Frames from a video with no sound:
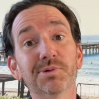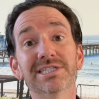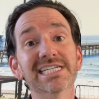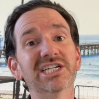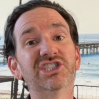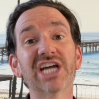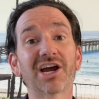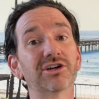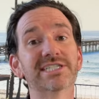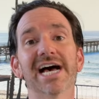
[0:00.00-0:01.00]
we just need to
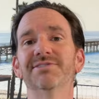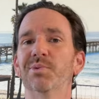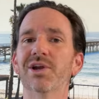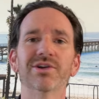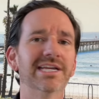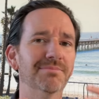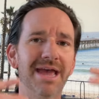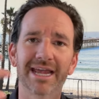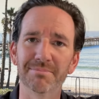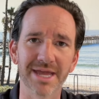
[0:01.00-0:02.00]
check ourselves and we don't need to
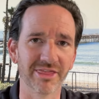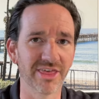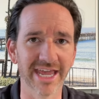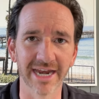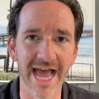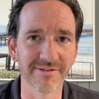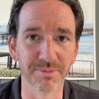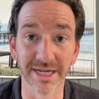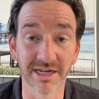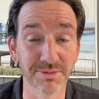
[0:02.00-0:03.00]
make a big thing and have a
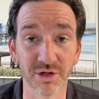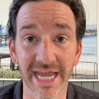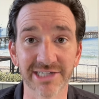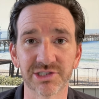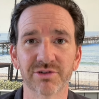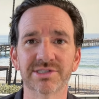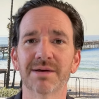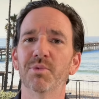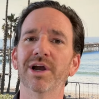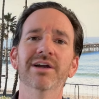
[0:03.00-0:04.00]
big communication over
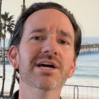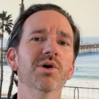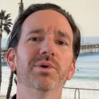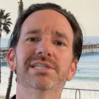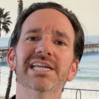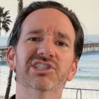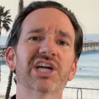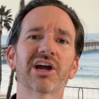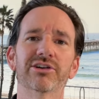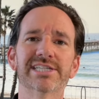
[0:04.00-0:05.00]
somewhere. We just need to
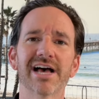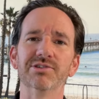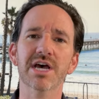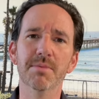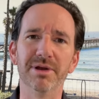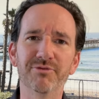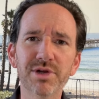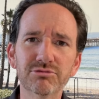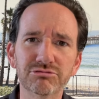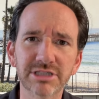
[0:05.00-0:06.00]
check ourselves. But if
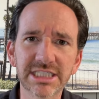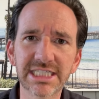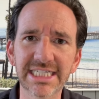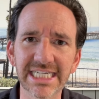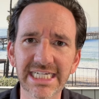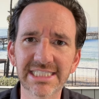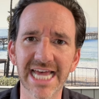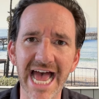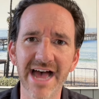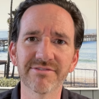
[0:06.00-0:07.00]
we really need to
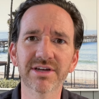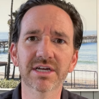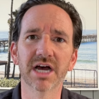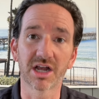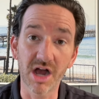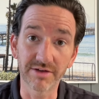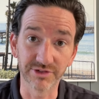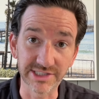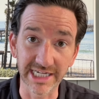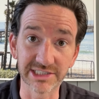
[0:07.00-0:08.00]
have a
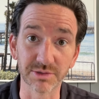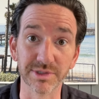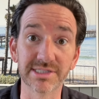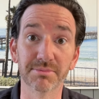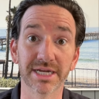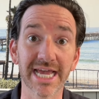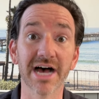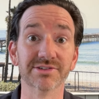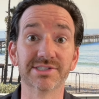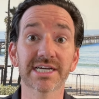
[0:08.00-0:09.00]
conversation with somebody
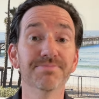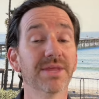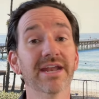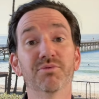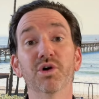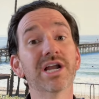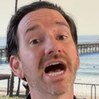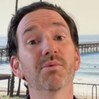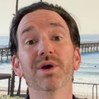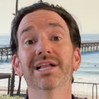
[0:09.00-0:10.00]
else, and if we're
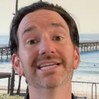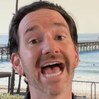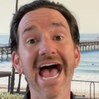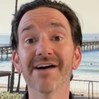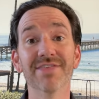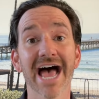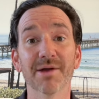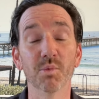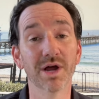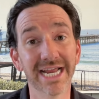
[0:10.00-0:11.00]
not willing to have
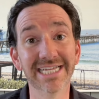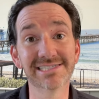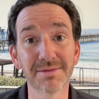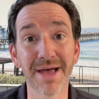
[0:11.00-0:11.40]
that, what ends up